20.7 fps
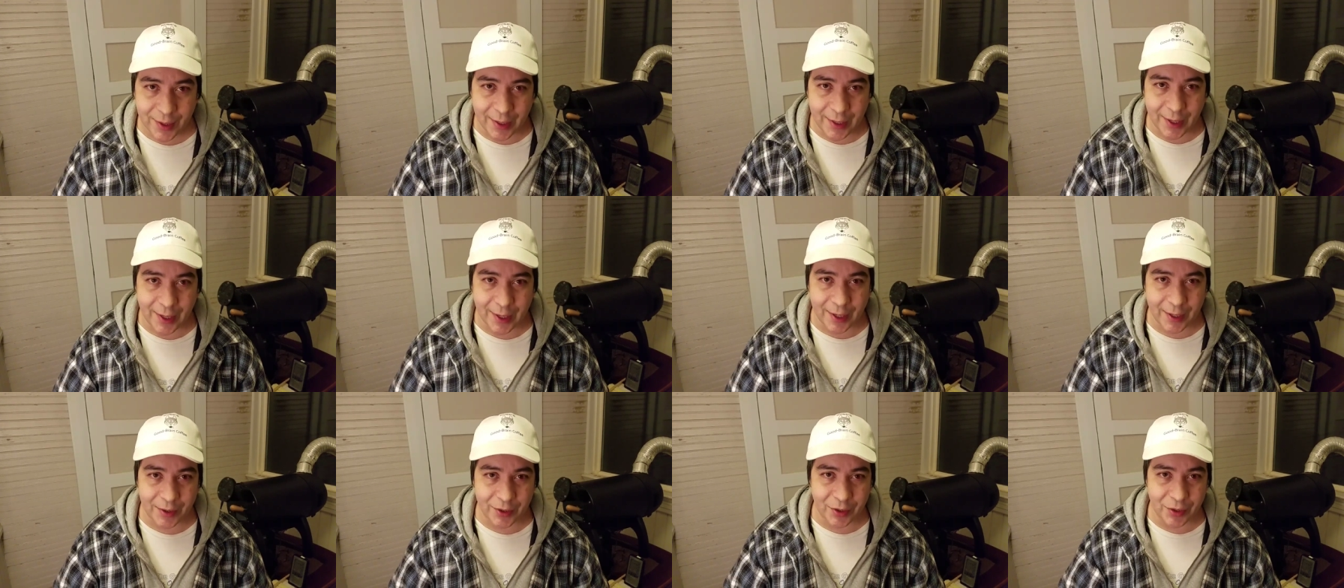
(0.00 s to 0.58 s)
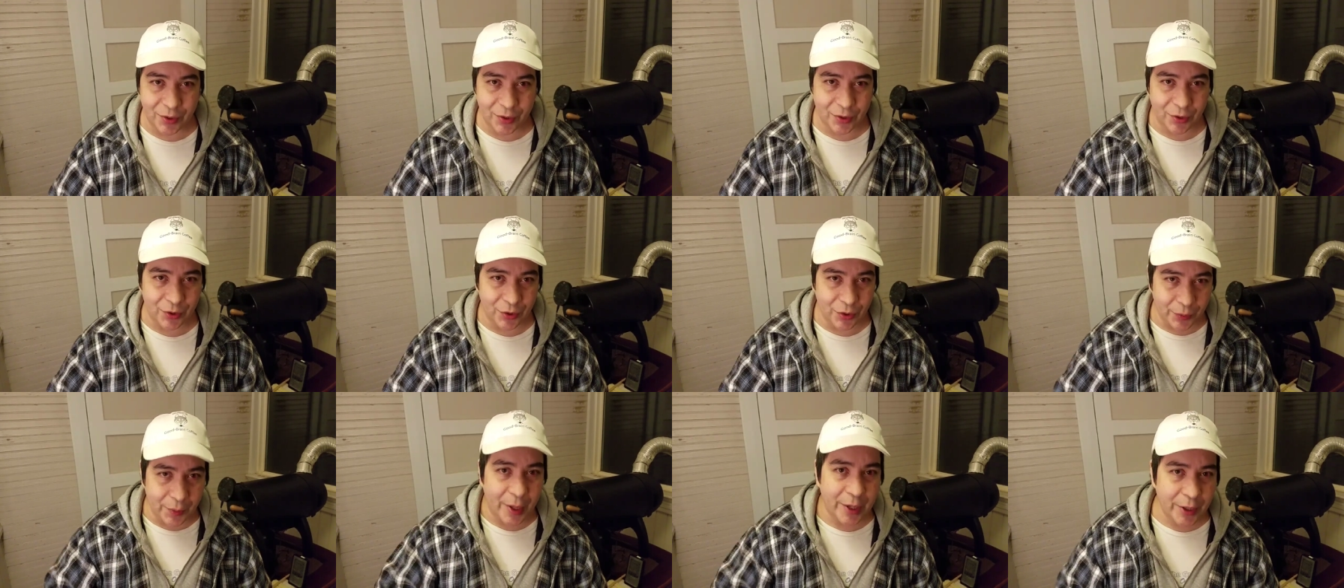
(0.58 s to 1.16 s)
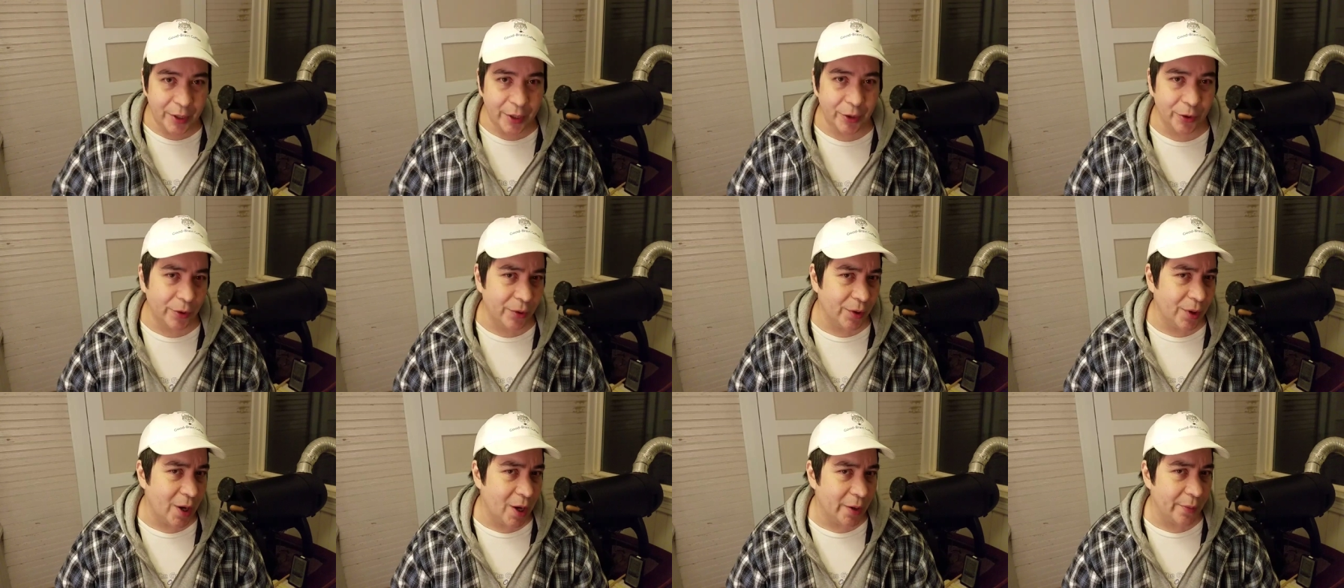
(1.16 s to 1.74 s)
And you may hear
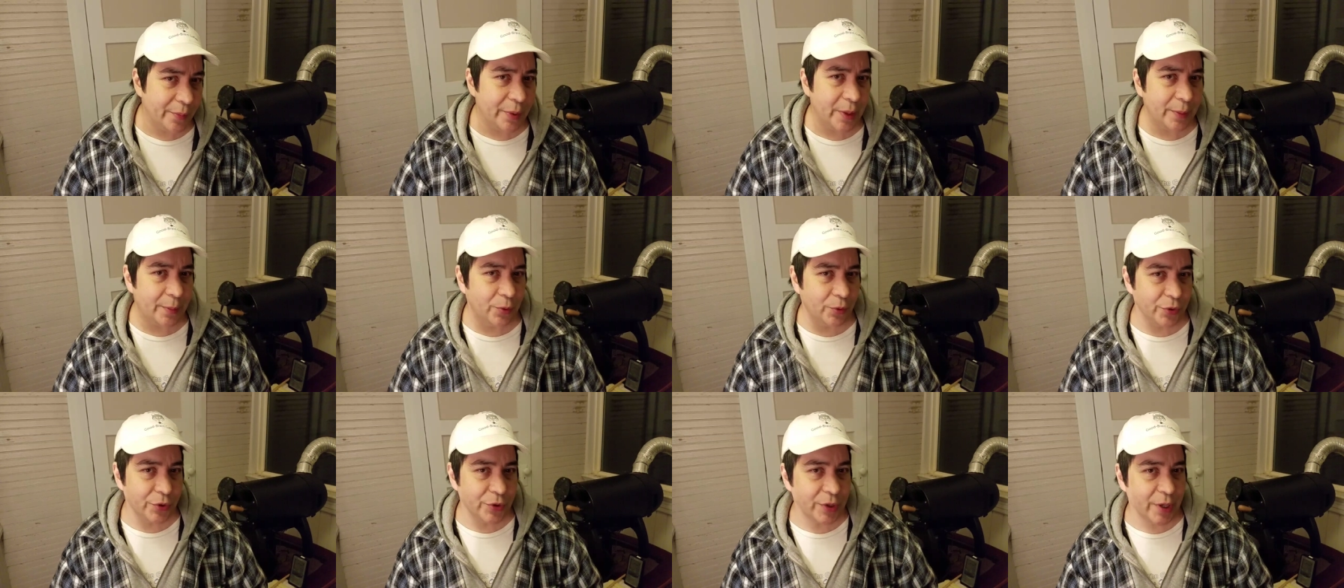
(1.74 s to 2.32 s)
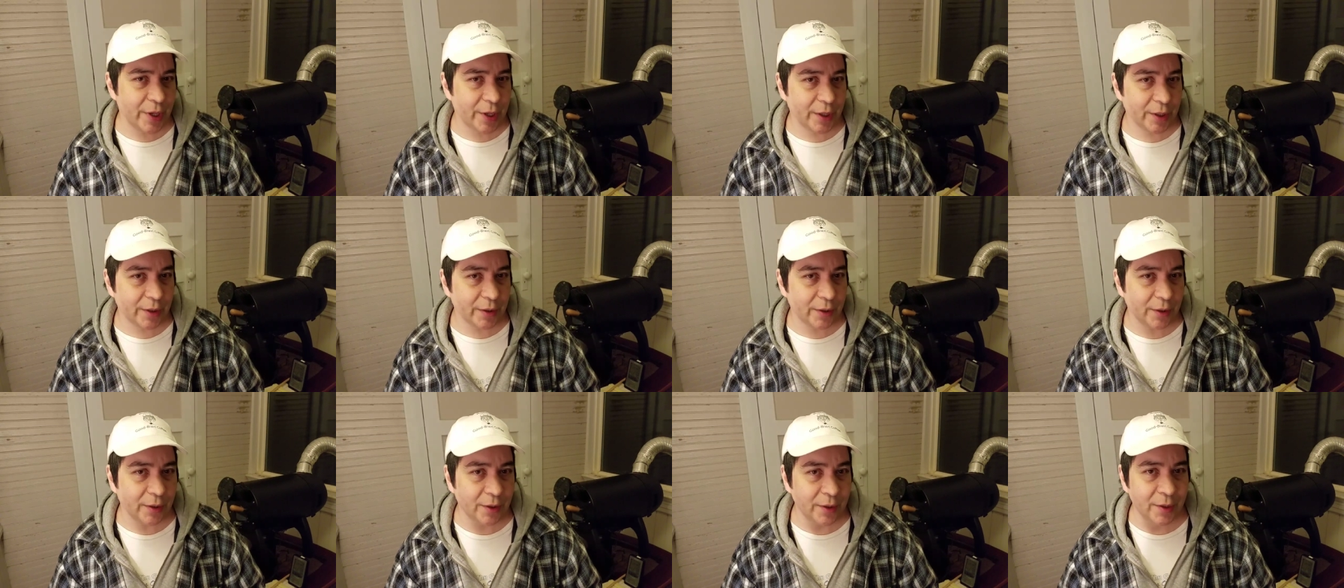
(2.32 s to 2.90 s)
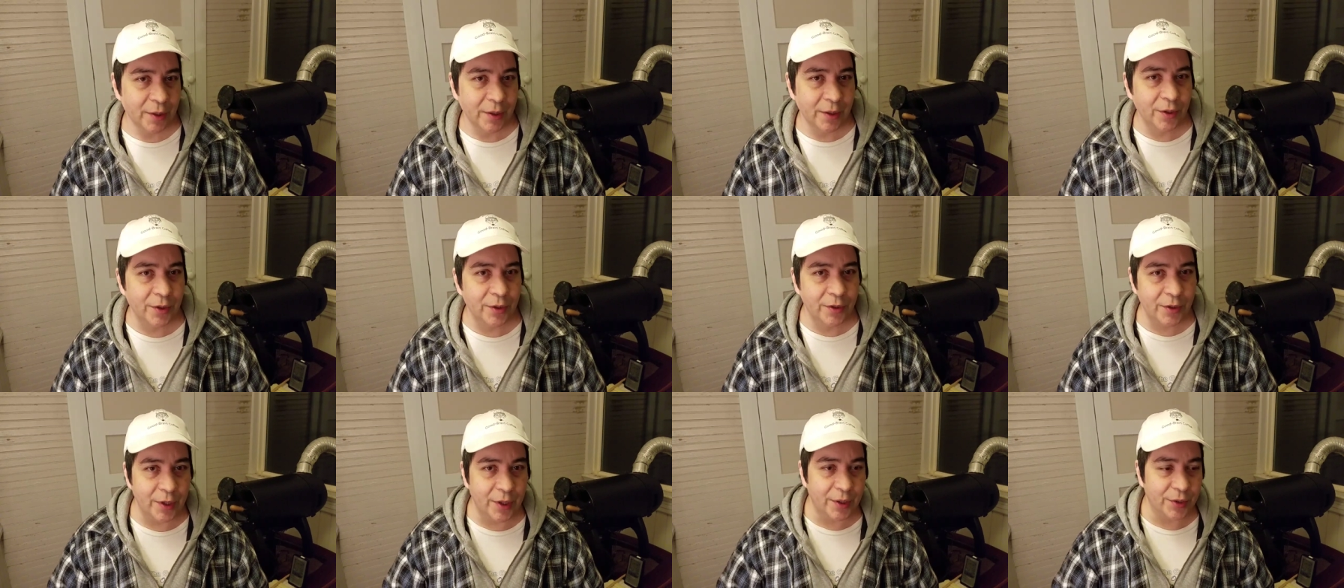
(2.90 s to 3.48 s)
a lot of people saying
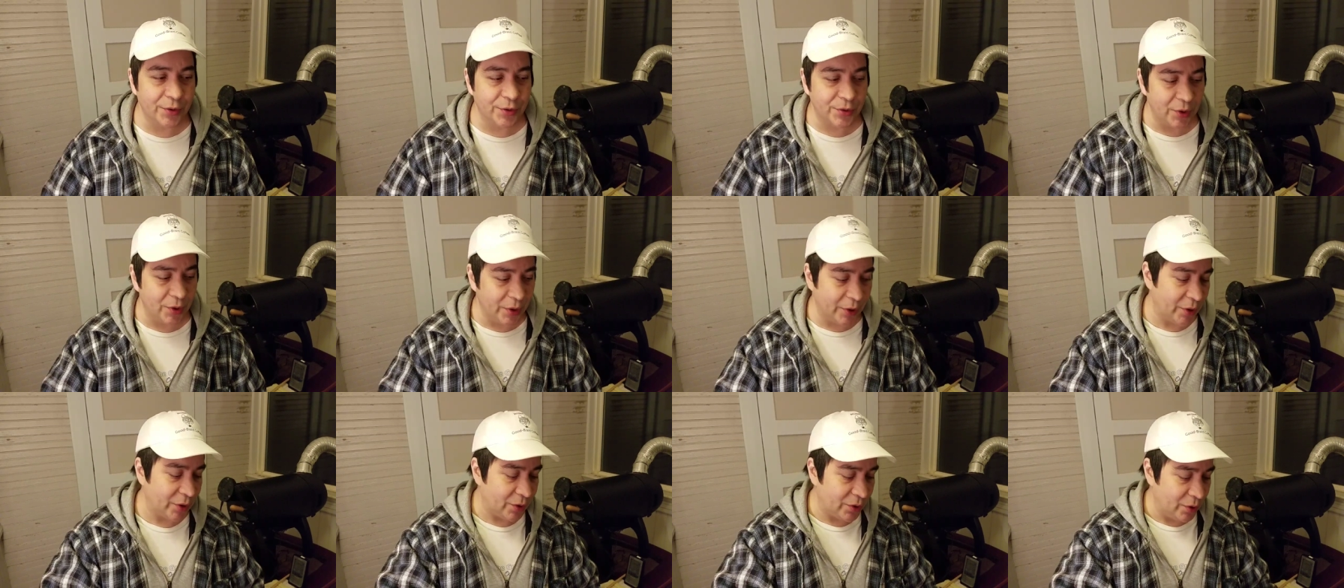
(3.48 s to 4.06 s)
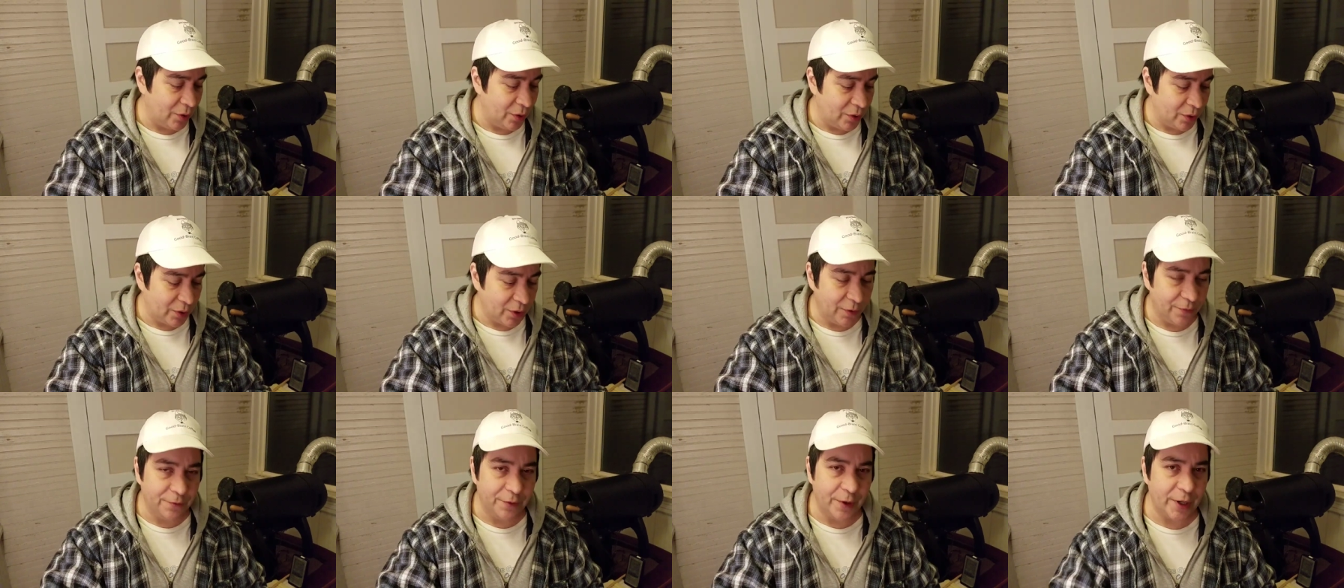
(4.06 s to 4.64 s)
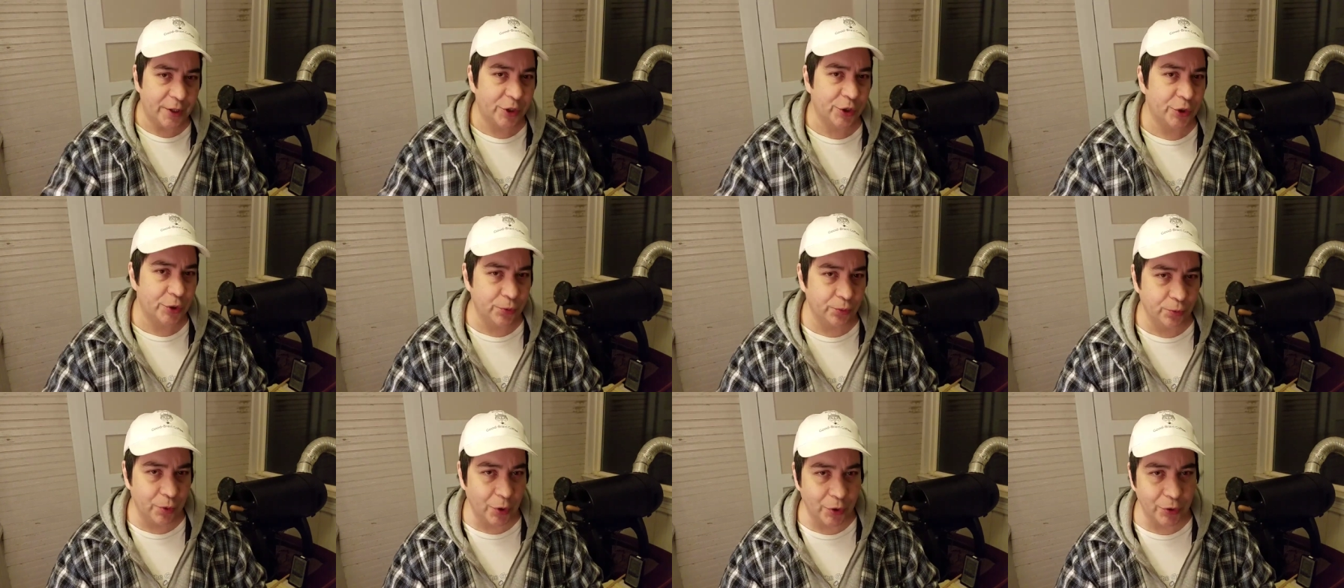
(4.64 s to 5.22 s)
things like
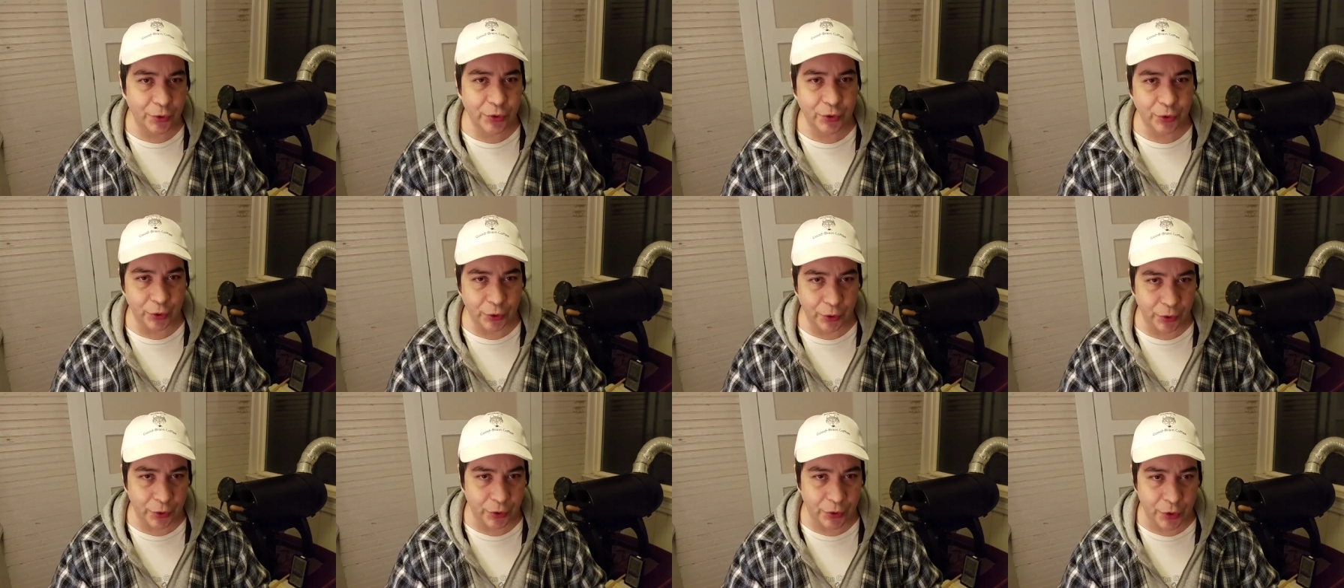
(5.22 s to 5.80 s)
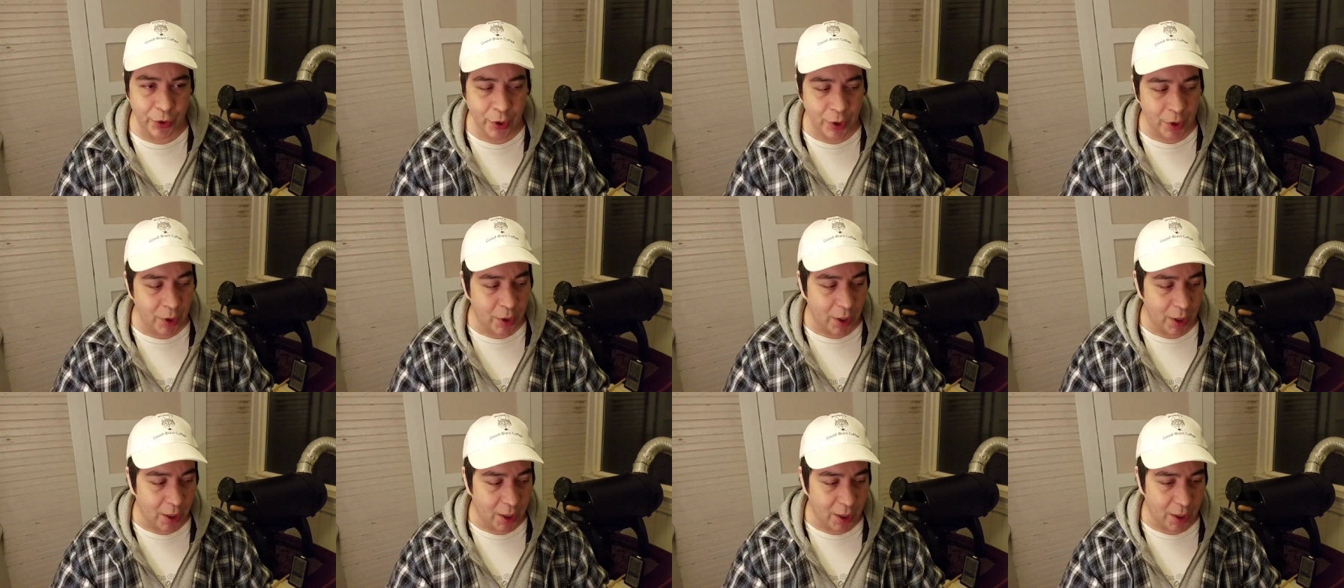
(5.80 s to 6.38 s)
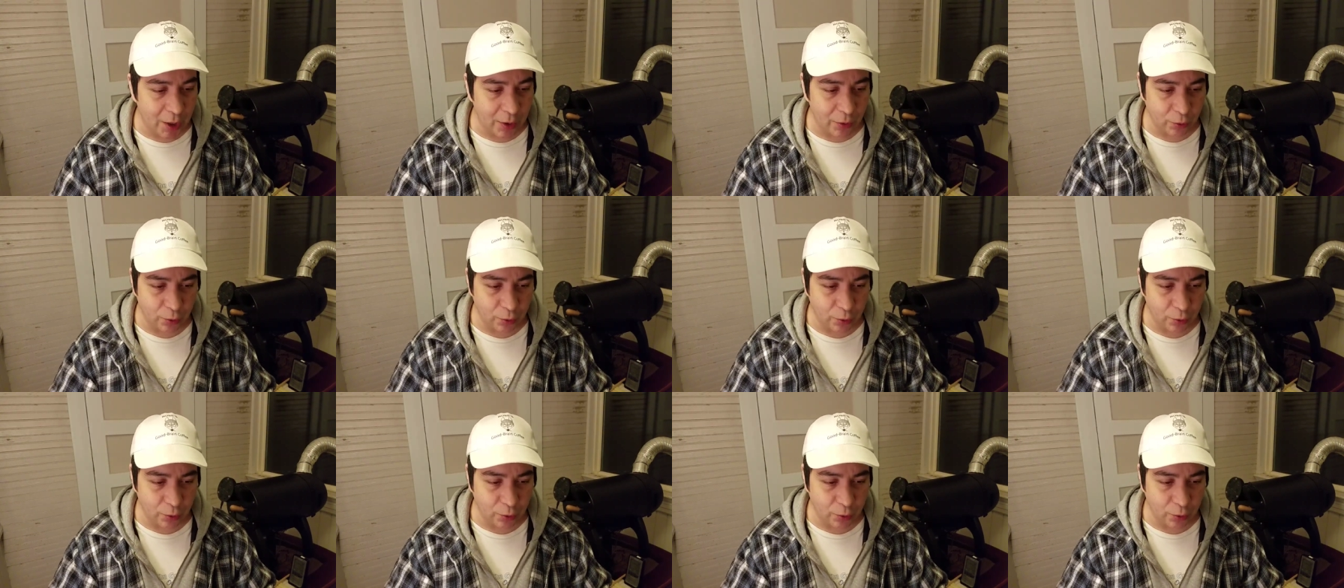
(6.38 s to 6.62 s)
convection roasters uh,